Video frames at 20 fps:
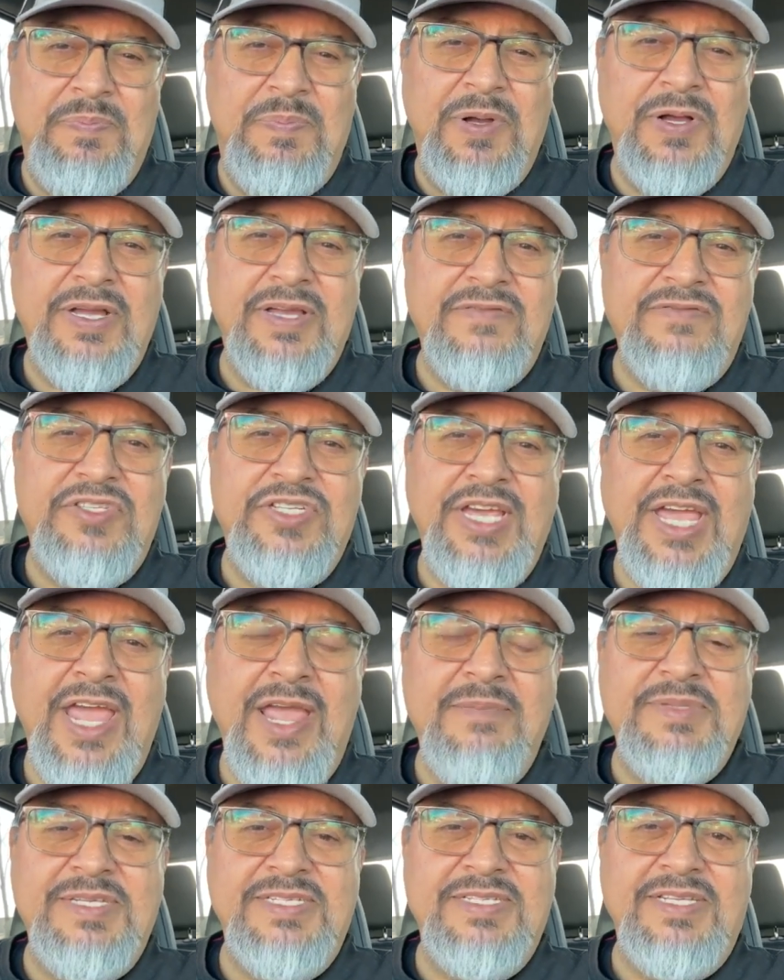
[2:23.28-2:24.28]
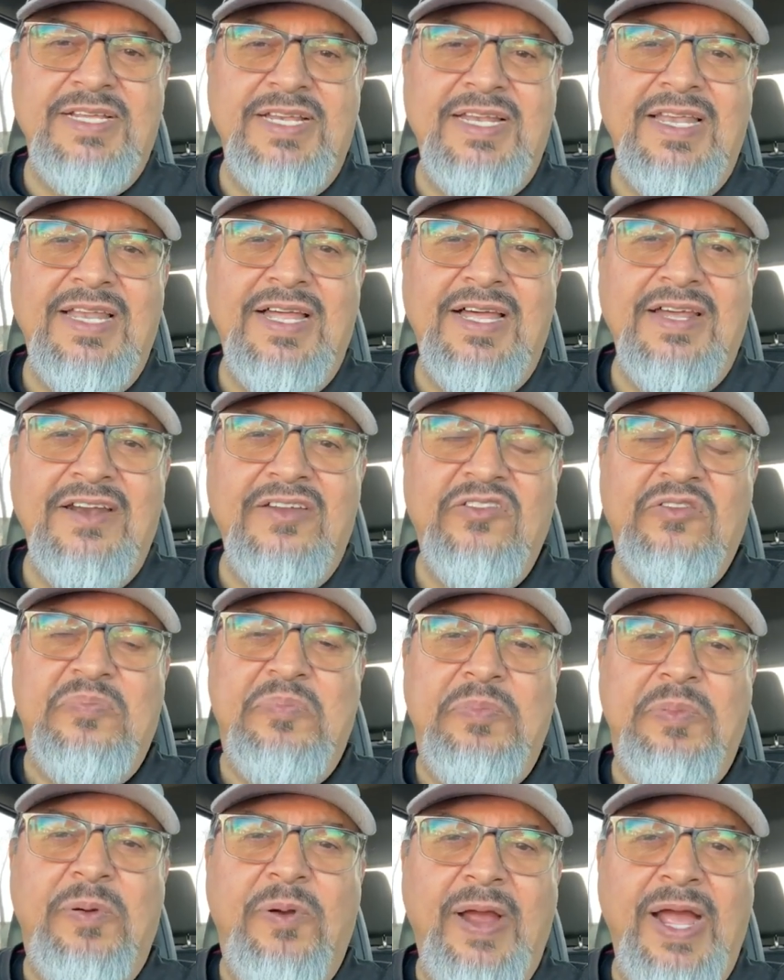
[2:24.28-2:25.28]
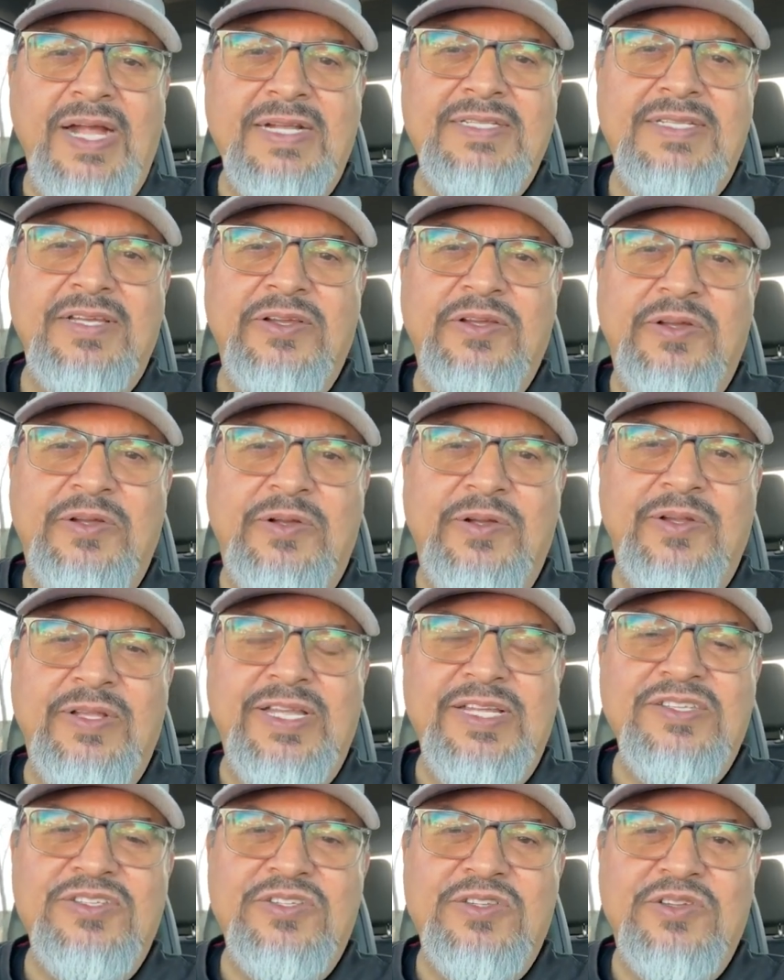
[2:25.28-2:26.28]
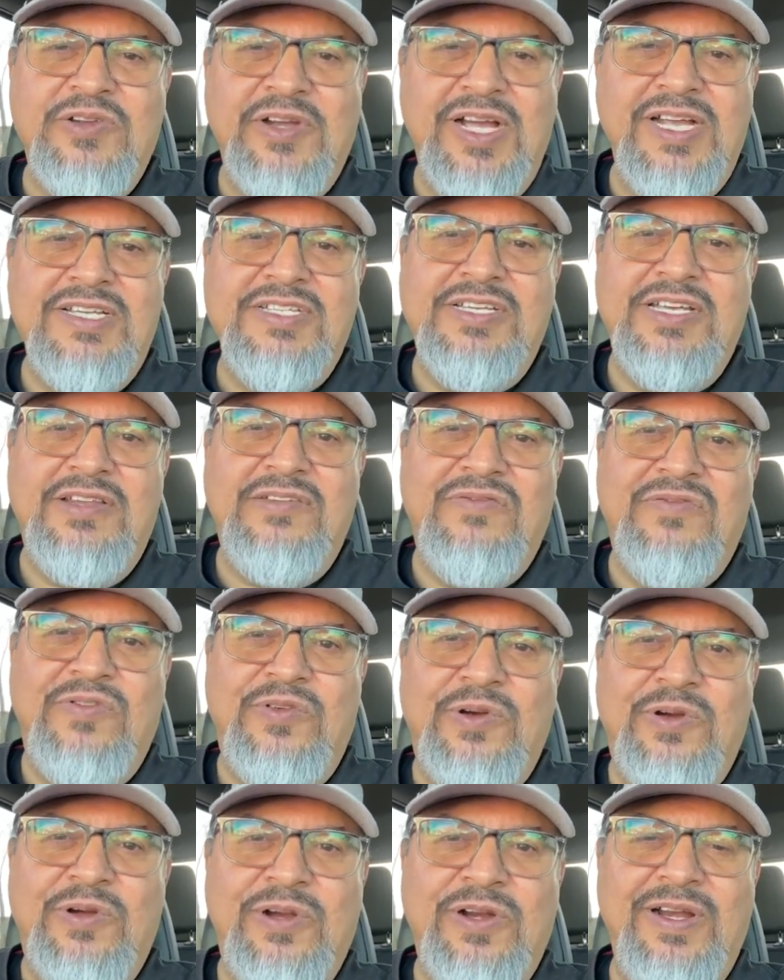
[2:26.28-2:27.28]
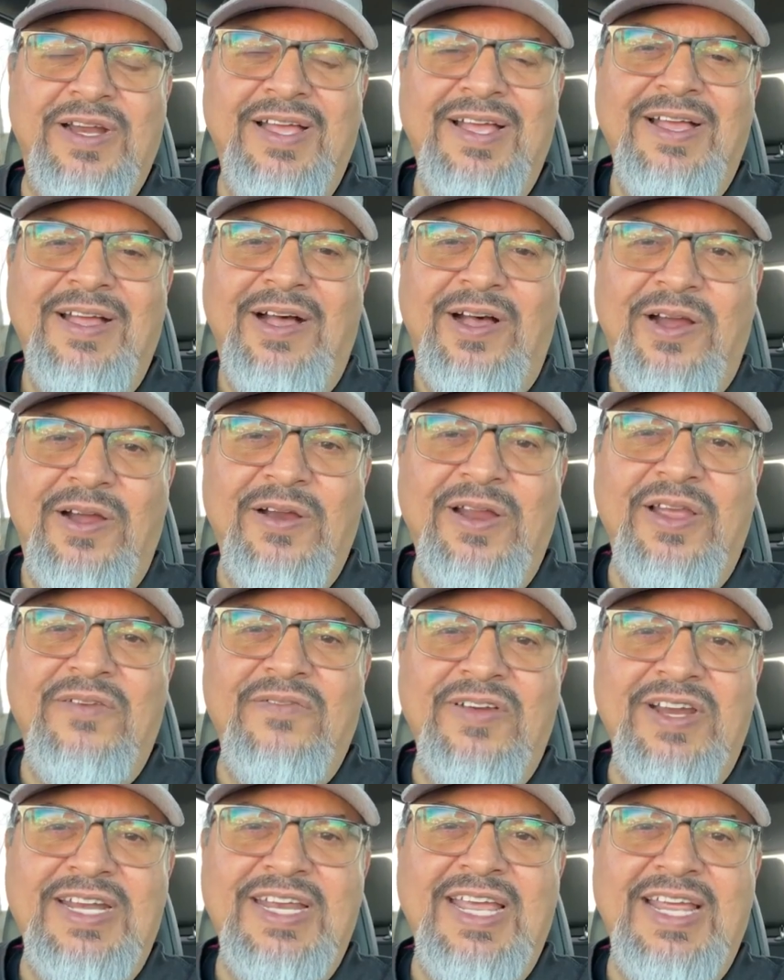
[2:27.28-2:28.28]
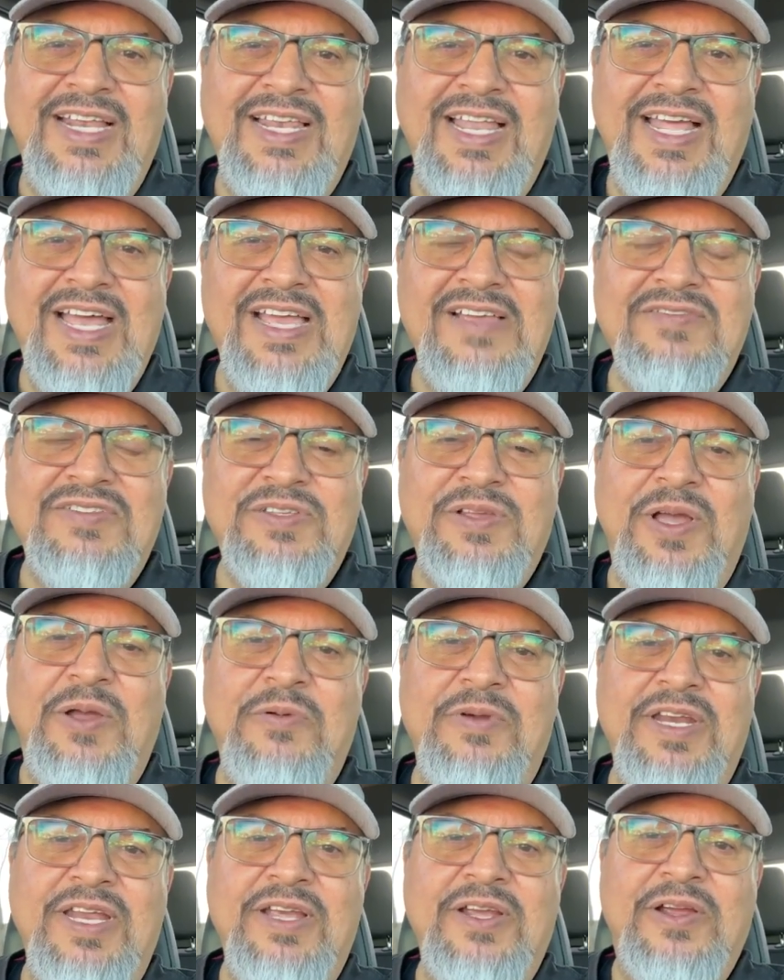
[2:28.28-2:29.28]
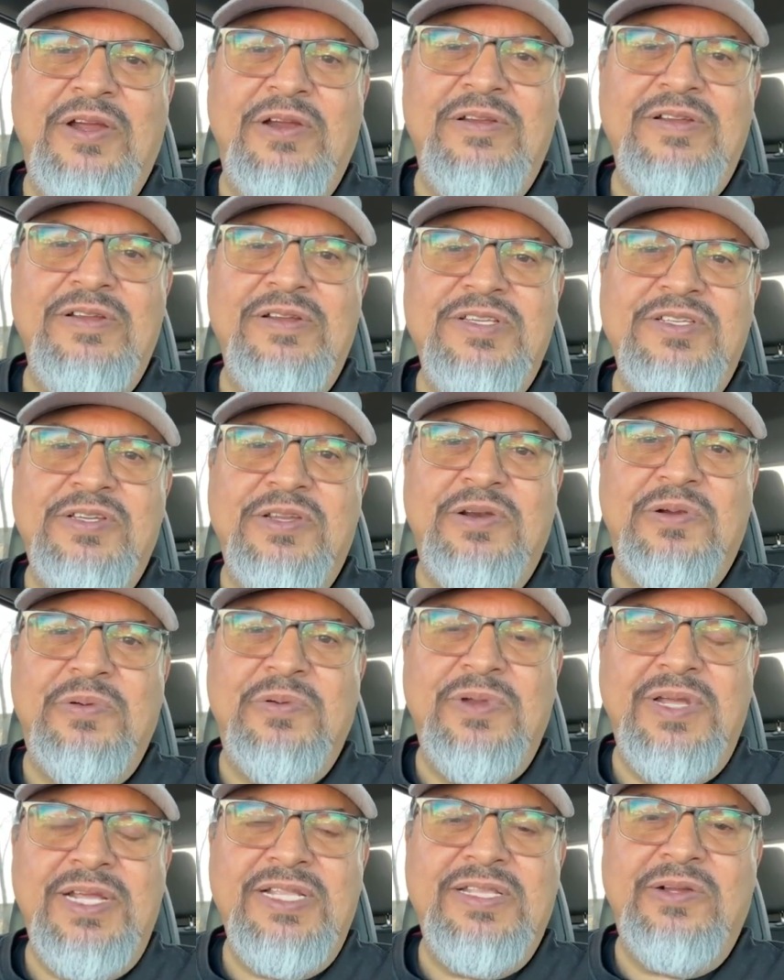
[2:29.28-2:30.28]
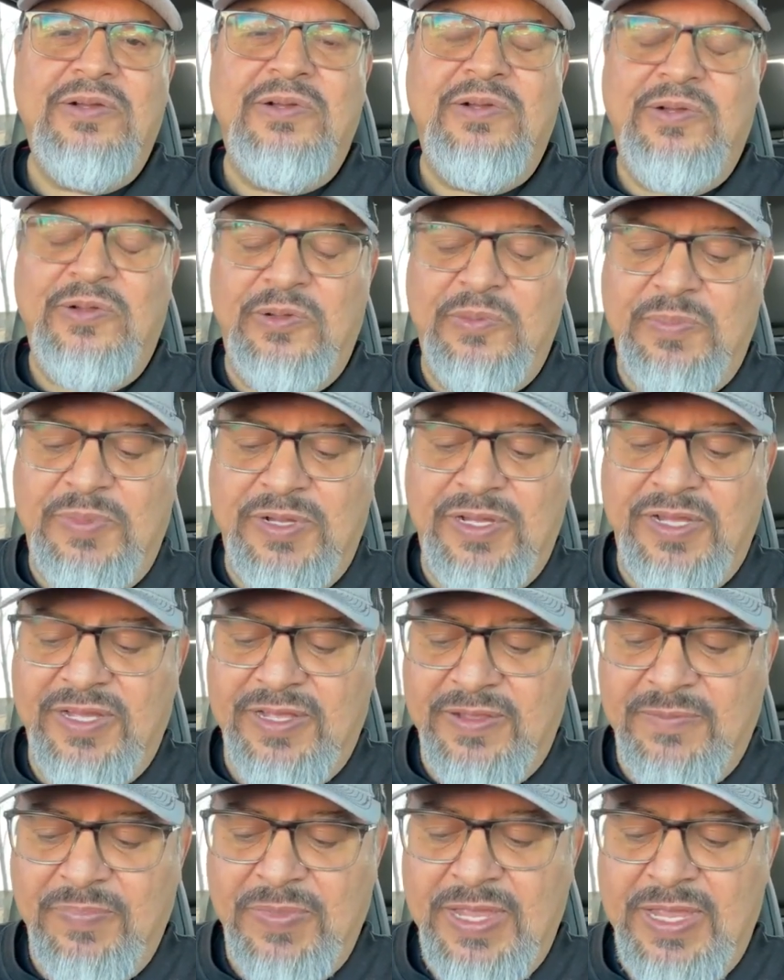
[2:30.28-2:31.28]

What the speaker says: book of James is a lot of practical instruction for our everyday life. So I would encourage you to read the whole book.